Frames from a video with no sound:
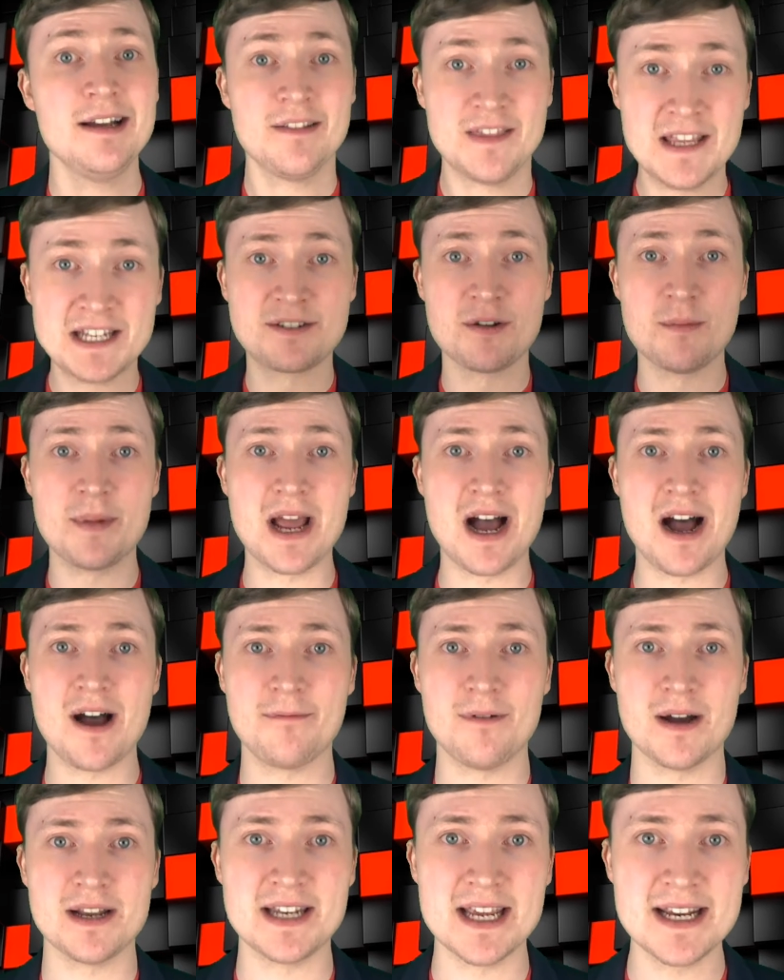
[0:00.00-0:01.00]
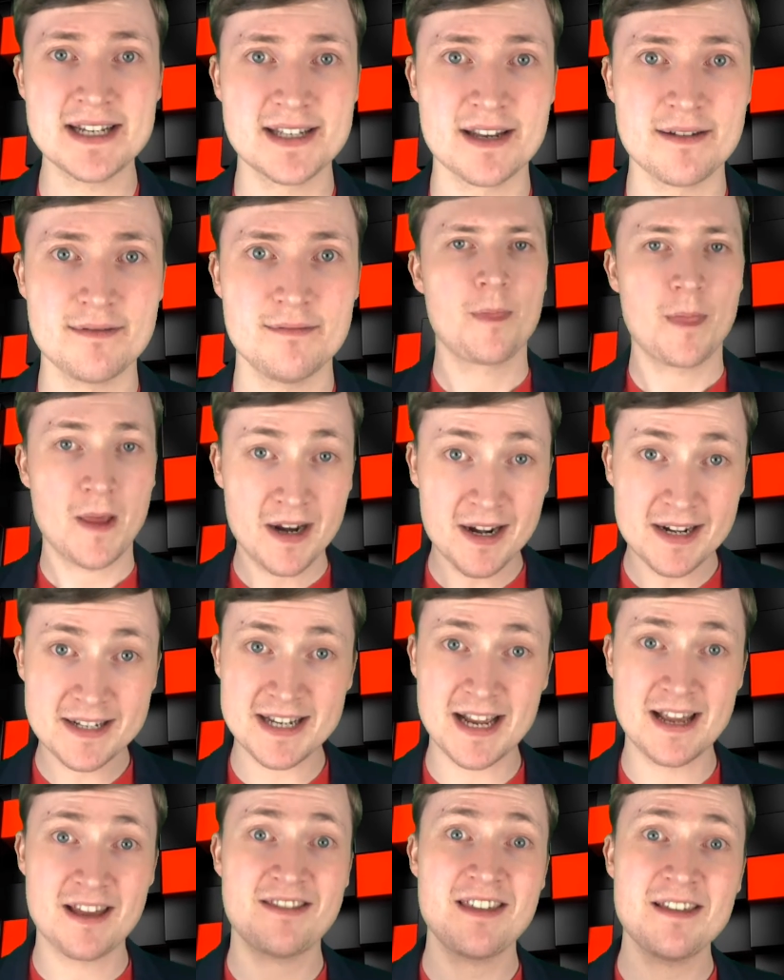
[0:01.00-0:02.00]
this would be halfway decent. I gotta
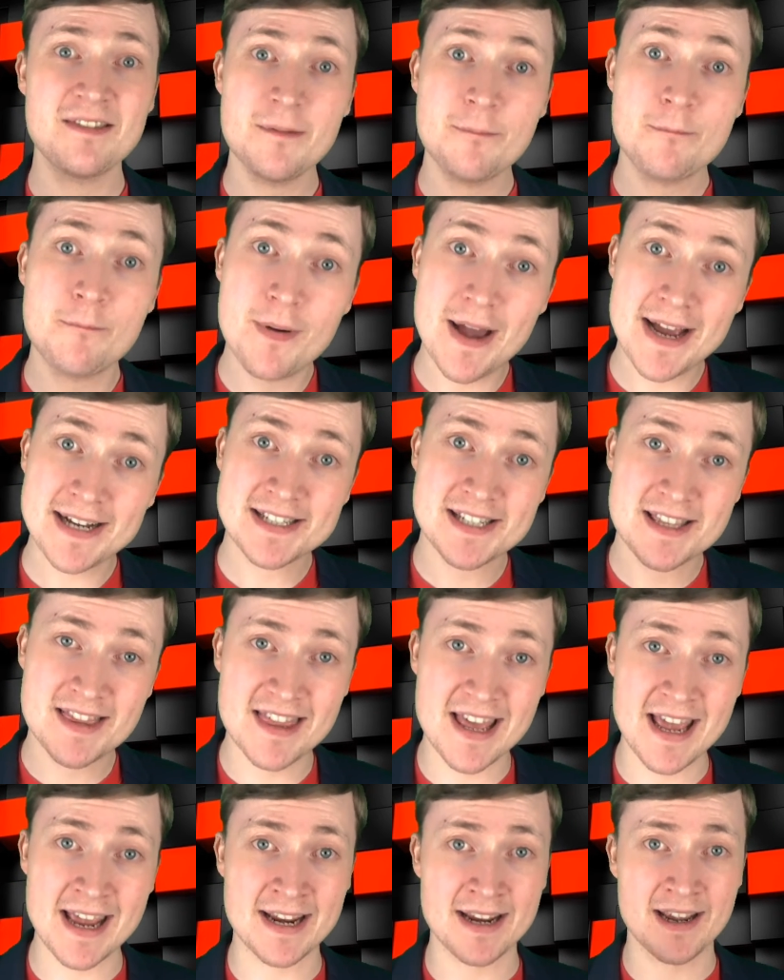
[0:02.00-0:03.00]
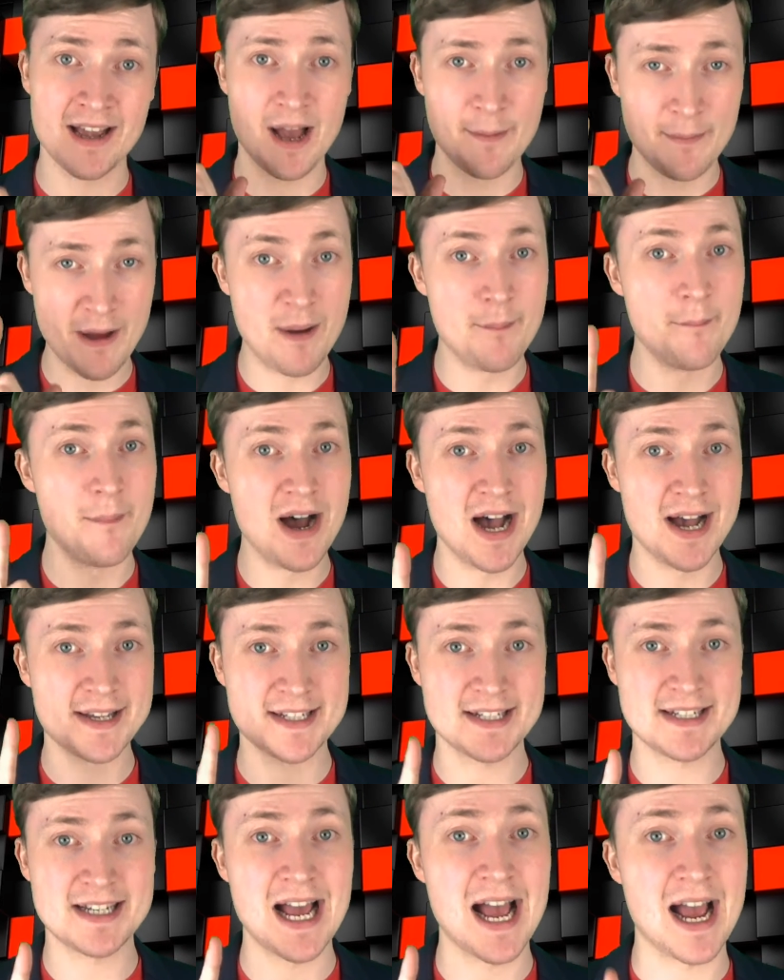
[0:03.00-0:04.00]
say, I think the best thing about Mars
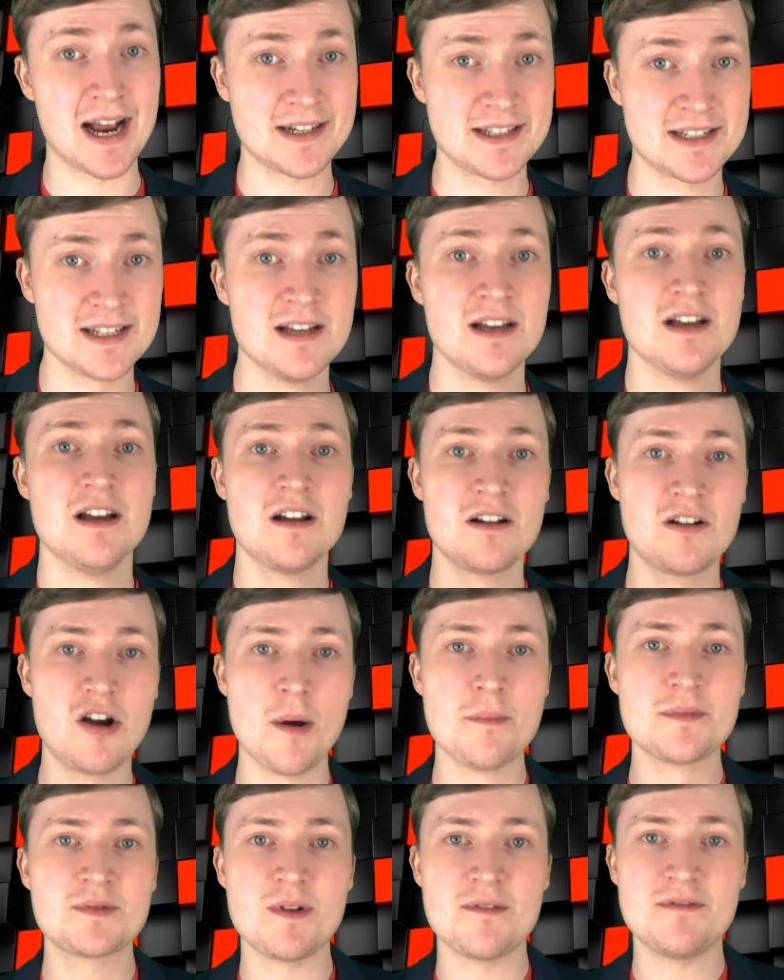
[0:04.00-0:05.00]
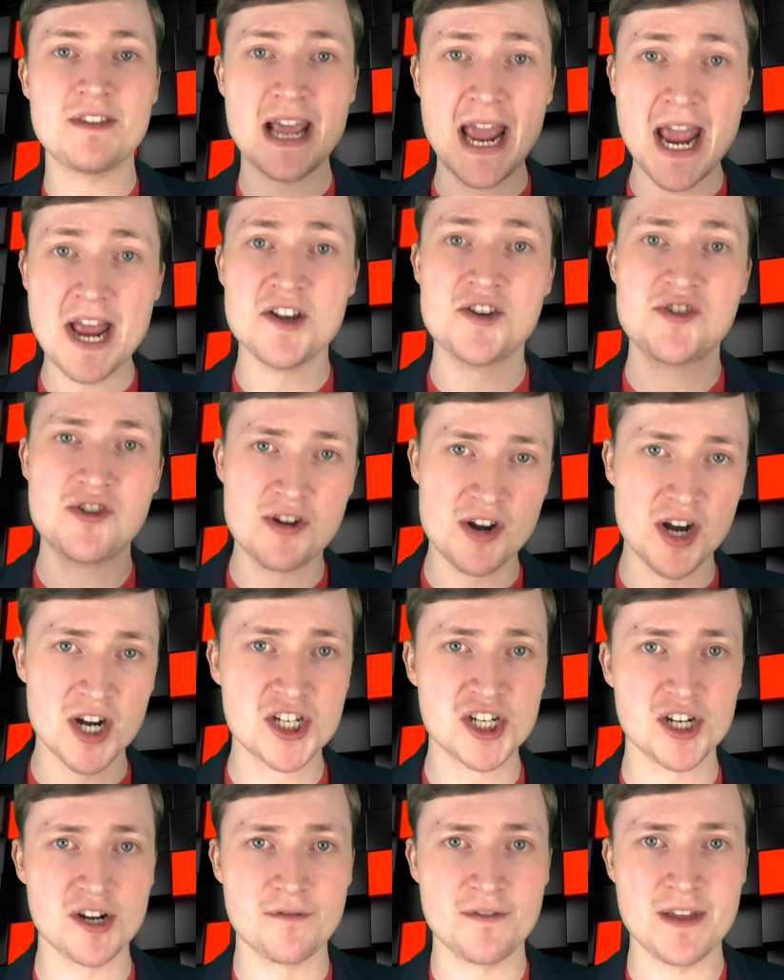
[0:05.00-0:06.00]
Attacks comes with the
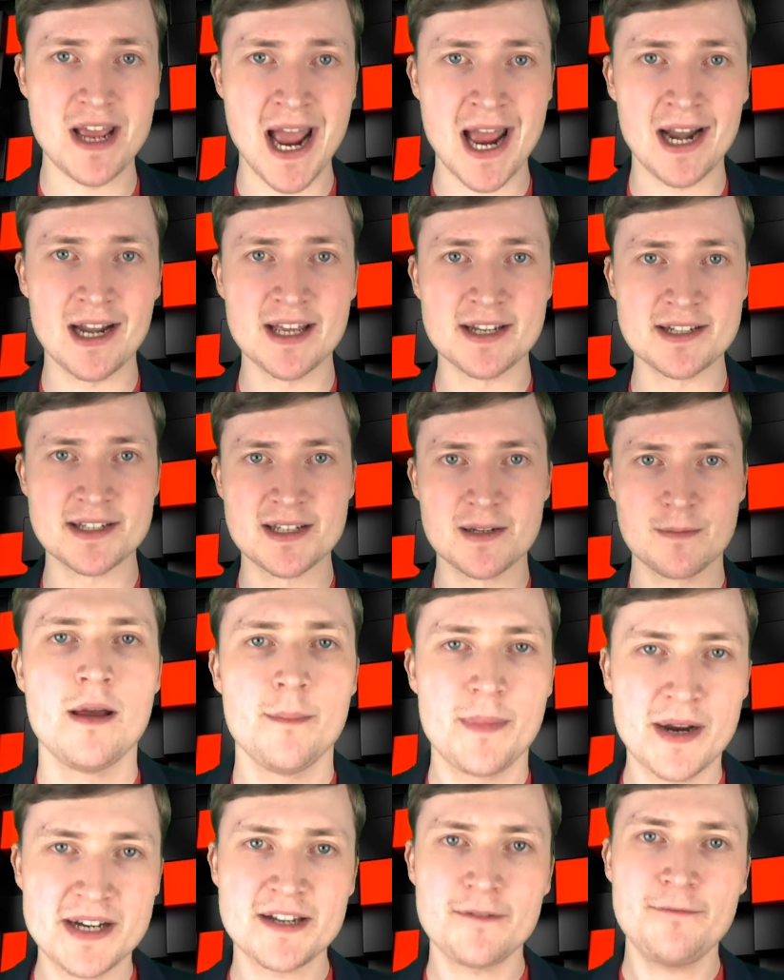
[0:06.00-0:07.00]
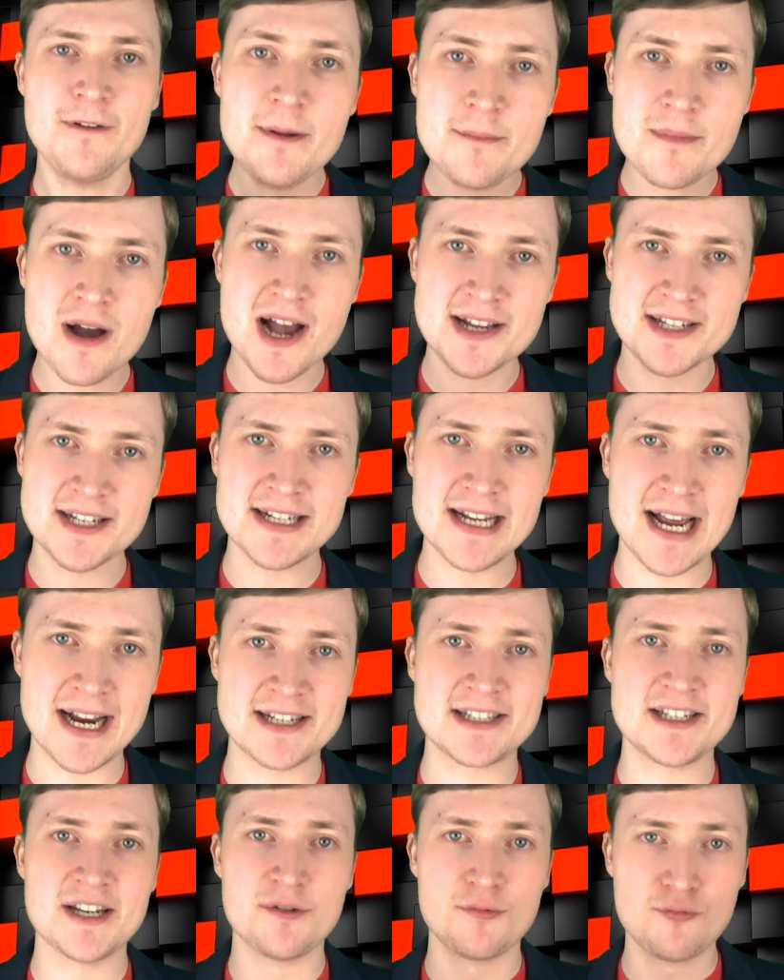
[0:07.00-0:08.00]
introduction of the aliens. Because I think Mars
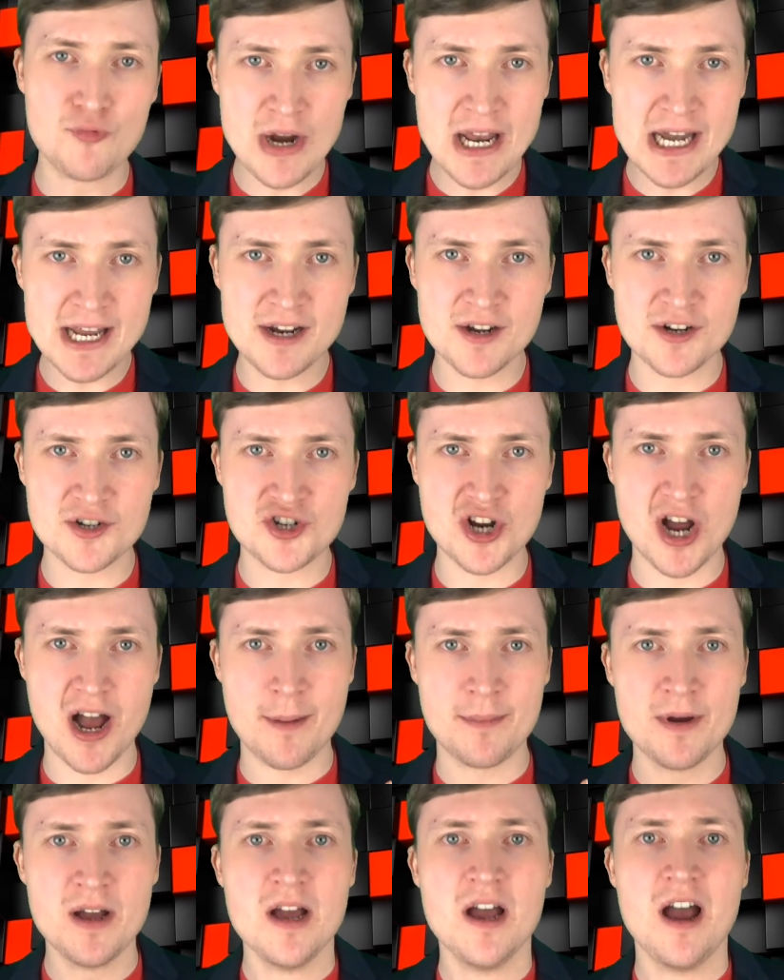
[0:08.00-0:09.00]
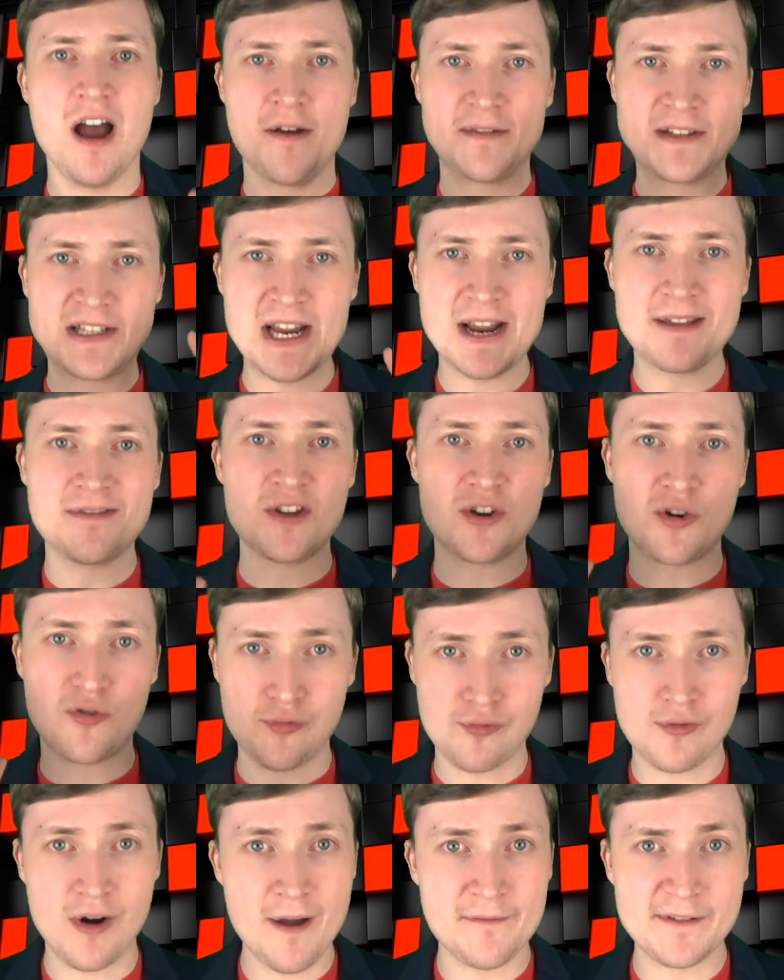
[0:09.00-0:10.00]
Attacks did a really good job of setting the
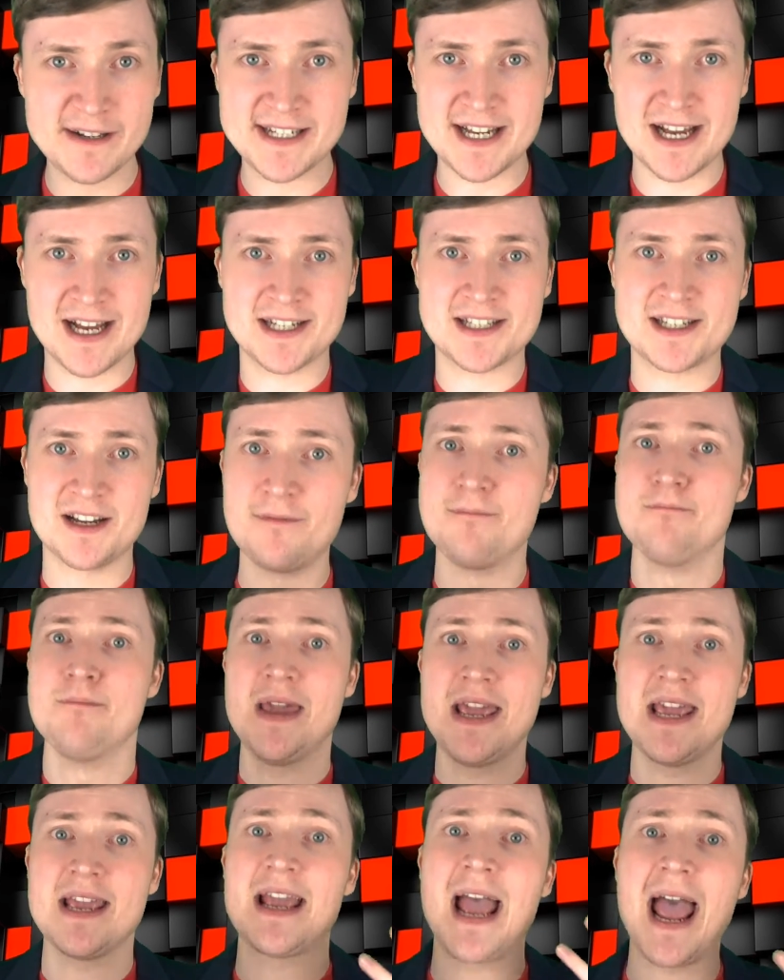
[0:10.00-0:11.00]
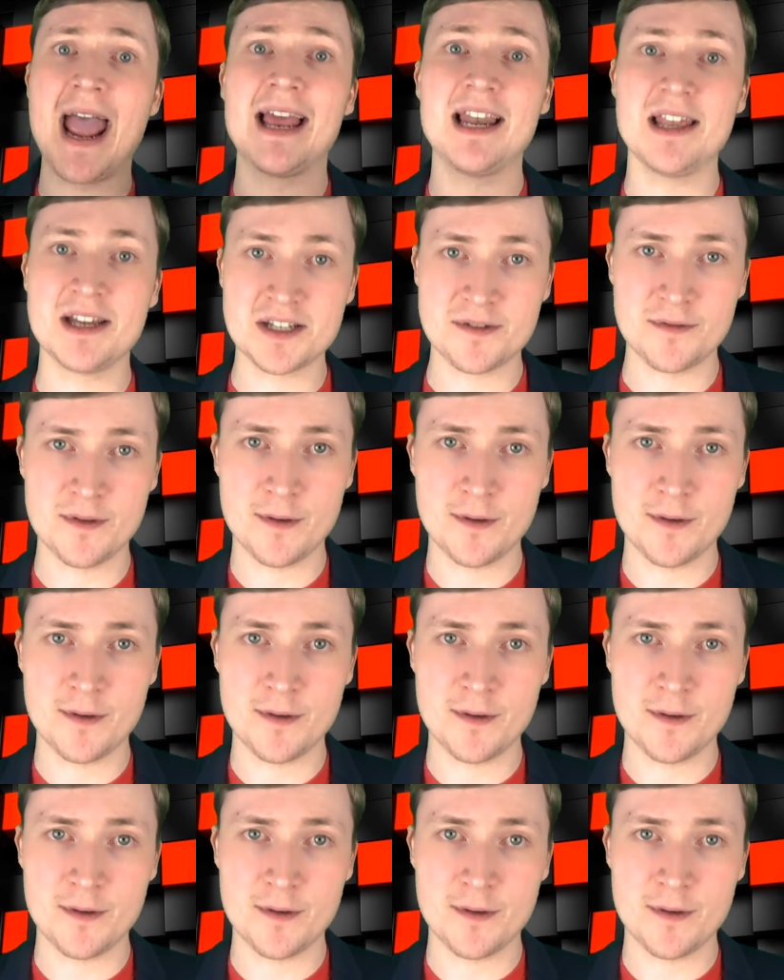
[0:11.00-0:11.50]
gravitas of meeting aliens for